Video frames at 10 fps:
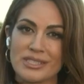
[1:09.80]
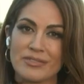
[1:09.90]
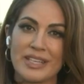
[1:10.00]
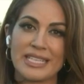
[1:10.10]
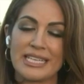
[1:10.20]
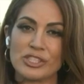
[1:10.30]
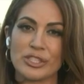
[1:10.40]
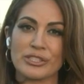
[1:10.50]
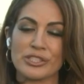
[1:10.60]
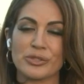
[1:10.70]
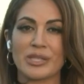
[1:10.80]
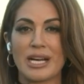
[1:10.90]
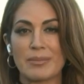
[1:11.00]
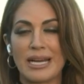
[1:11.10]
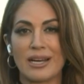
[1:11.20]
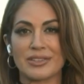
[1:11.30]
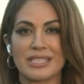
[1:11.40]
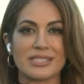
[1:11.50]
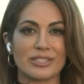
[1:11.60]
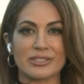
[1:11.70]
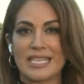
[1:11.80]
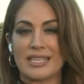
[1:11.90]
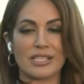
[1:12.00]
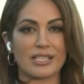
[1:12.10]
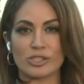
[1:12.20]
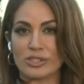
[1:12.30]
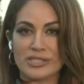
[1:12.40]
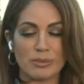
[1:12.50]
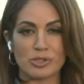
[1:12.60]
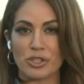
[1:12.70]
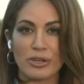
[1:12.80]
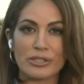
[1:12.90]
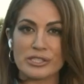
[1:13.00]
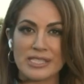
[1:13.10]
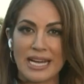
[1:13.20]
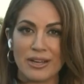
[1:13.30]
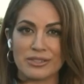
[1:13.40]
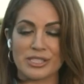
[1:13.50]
and vacationers who come out. They still take uh, some charters out.